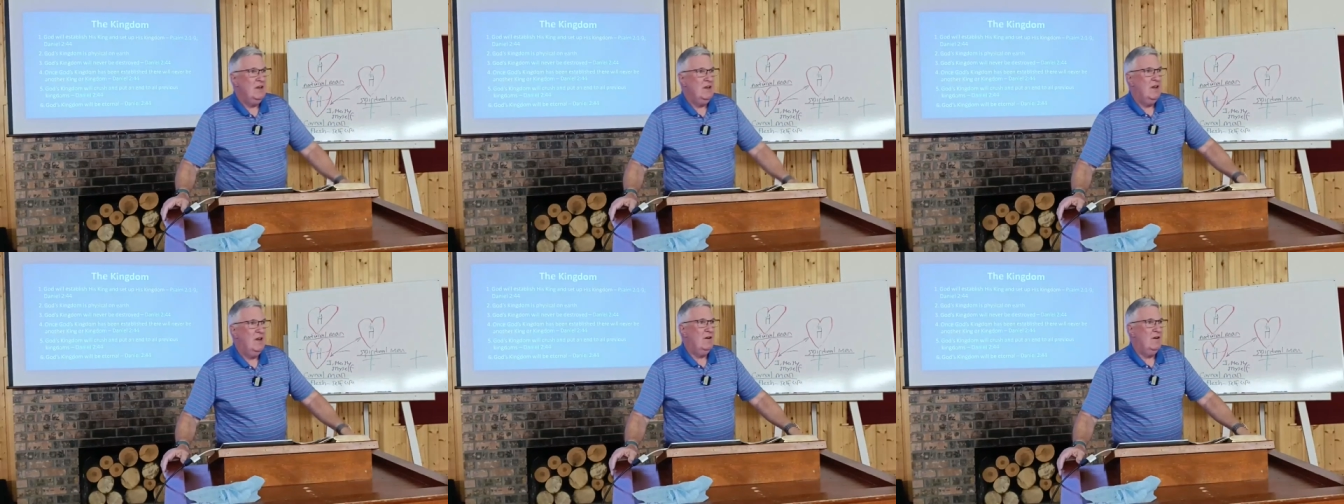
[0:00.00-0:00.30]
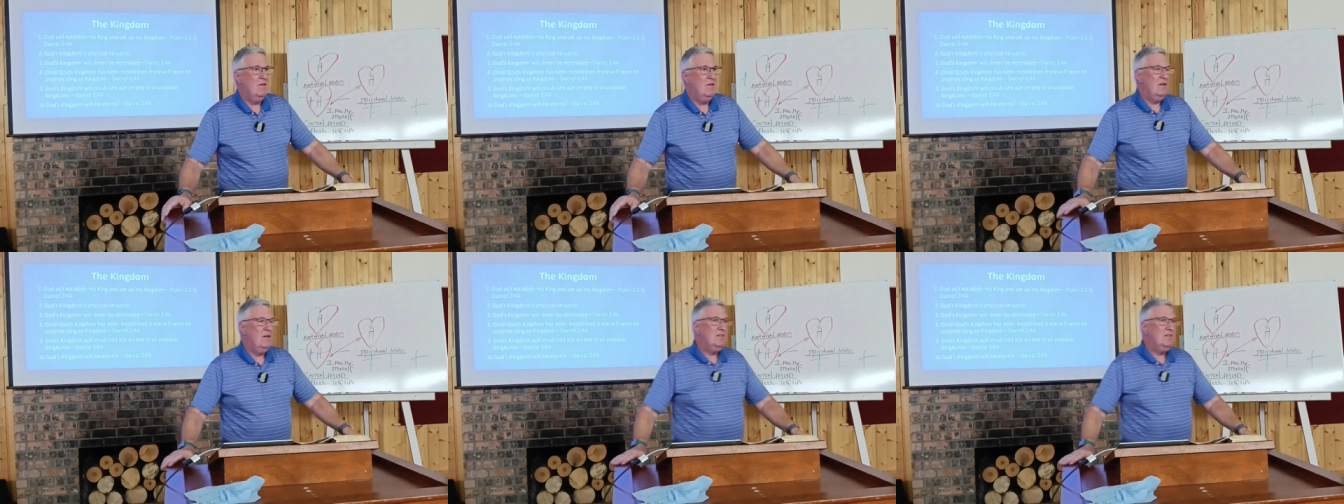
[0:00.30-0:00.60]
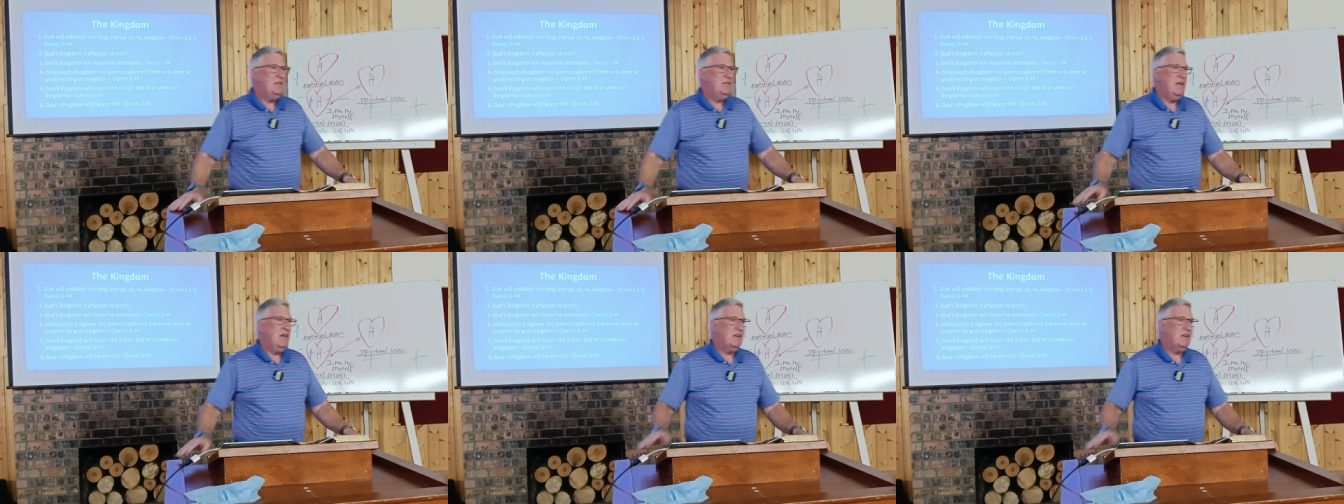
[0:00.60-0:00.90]
Now,
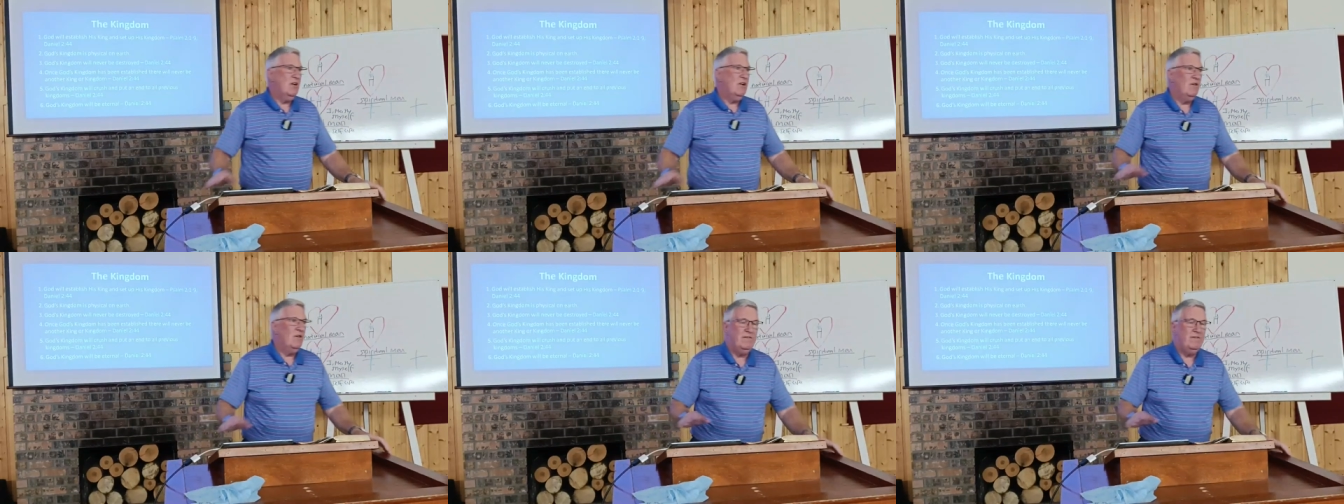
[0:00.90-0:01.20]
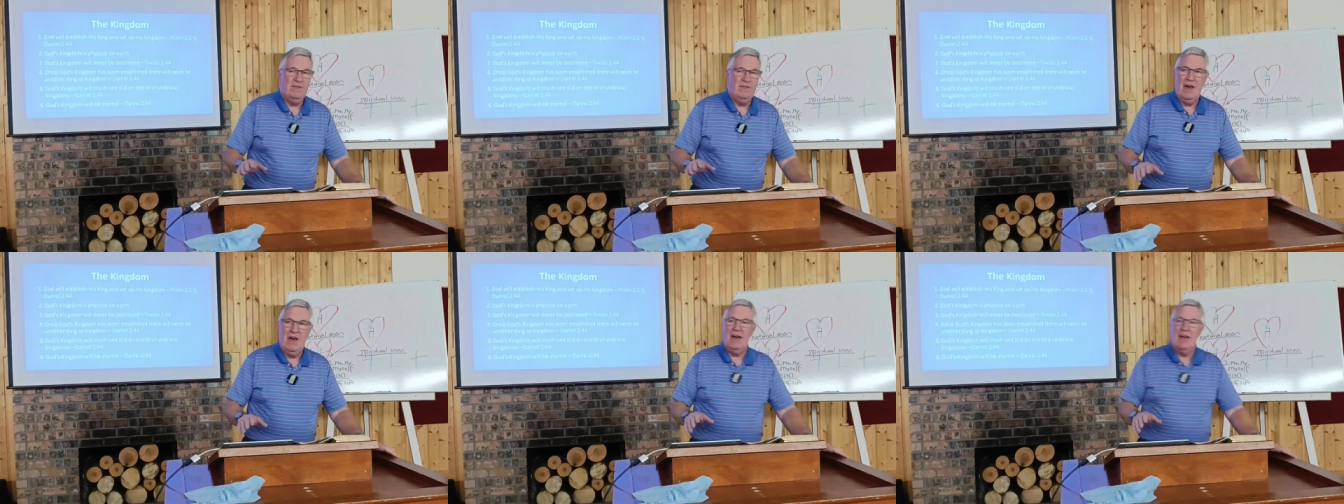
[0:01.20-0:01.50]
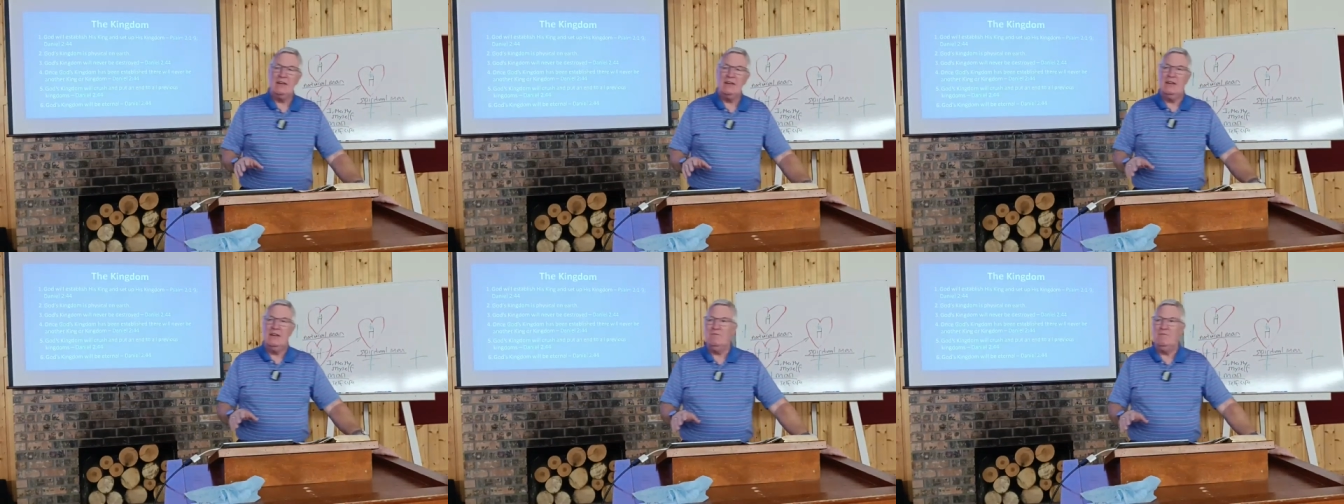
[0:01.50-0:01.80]
take note of
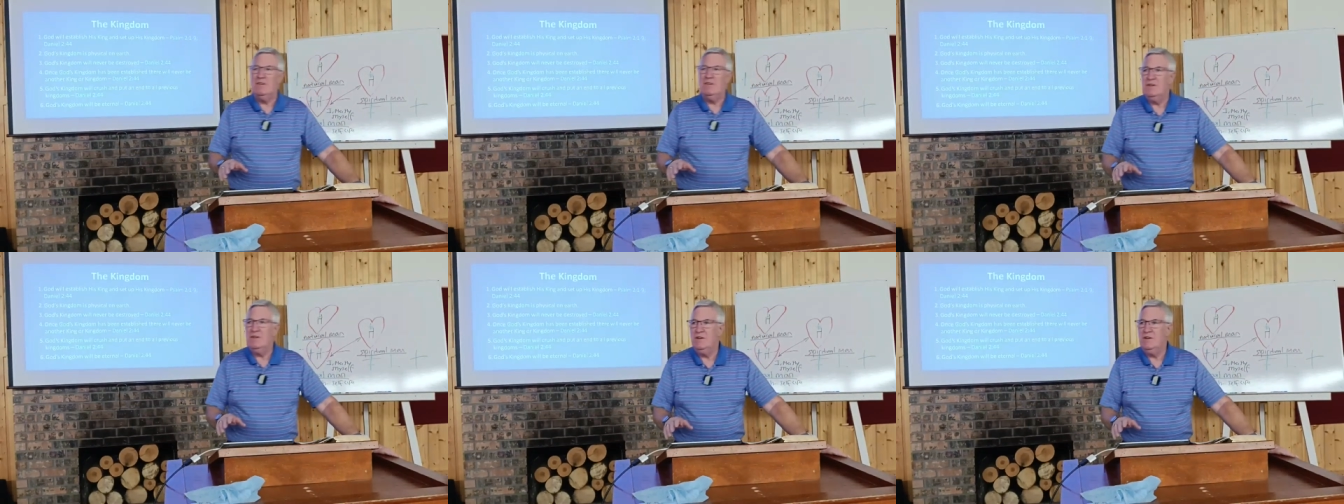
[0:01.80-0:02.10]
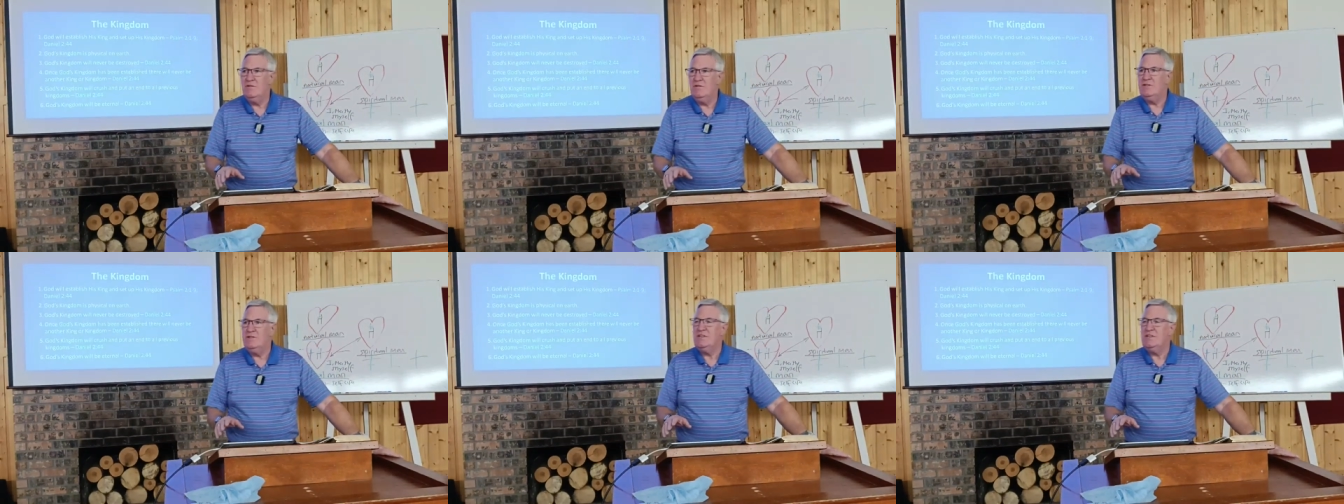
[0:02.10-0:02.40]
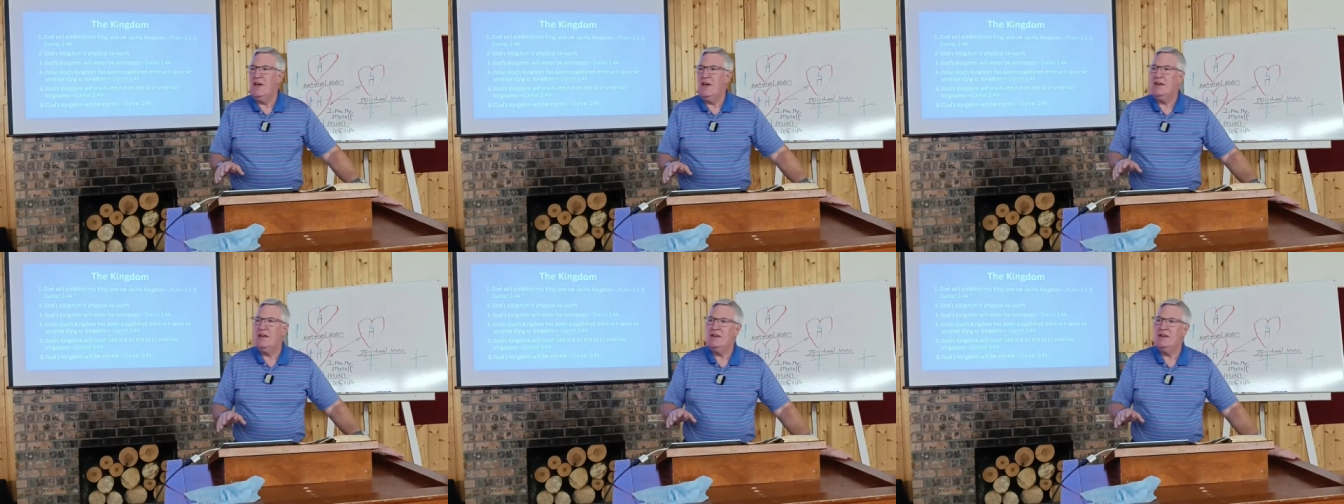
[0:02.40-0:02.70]
that. I want to notice
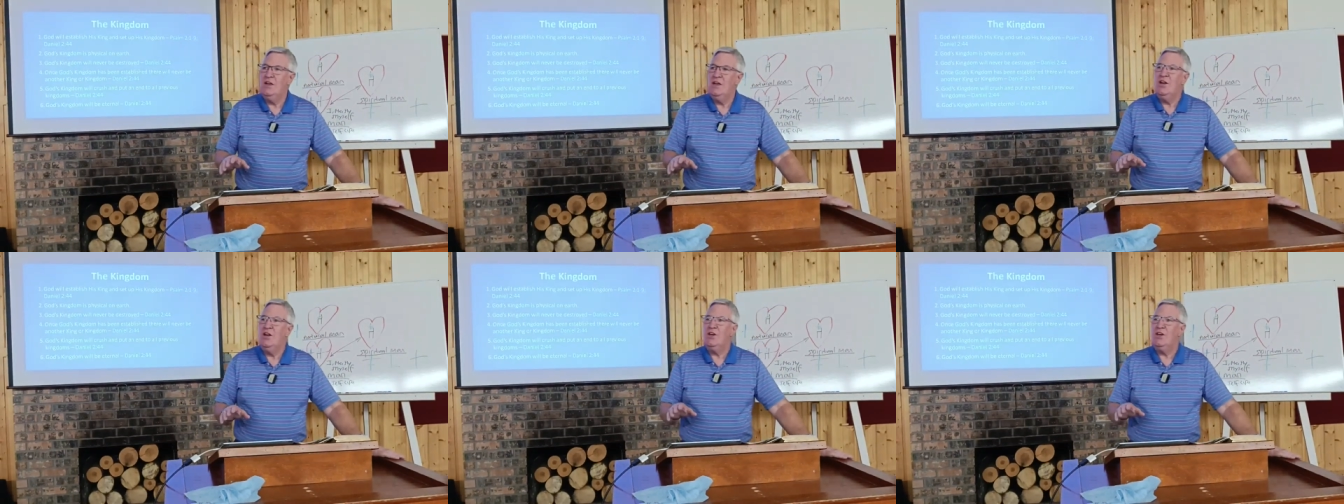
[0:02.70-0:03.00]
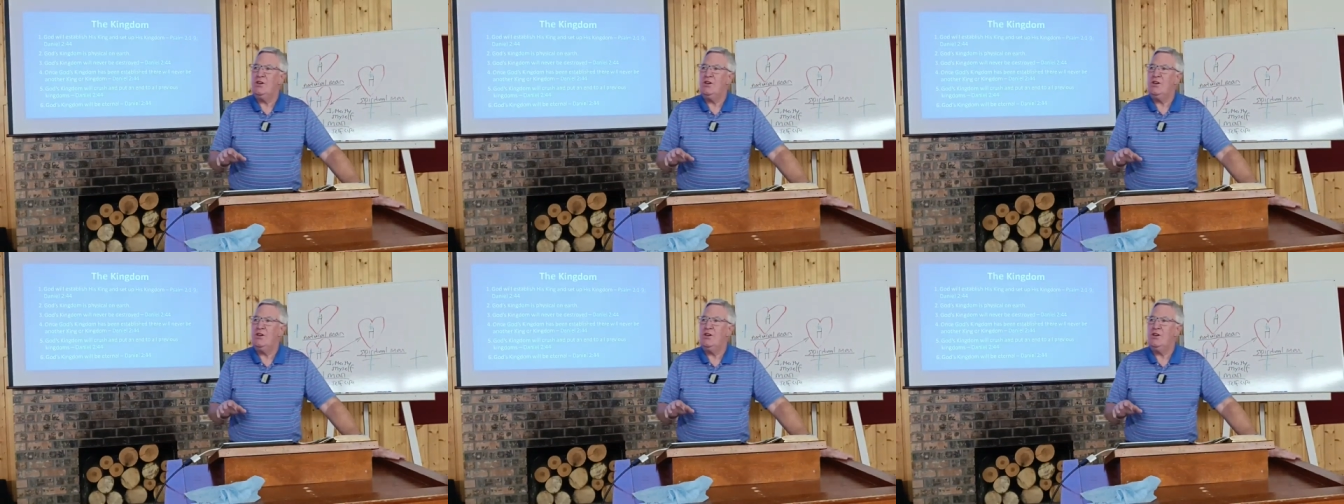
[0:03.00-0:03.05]
that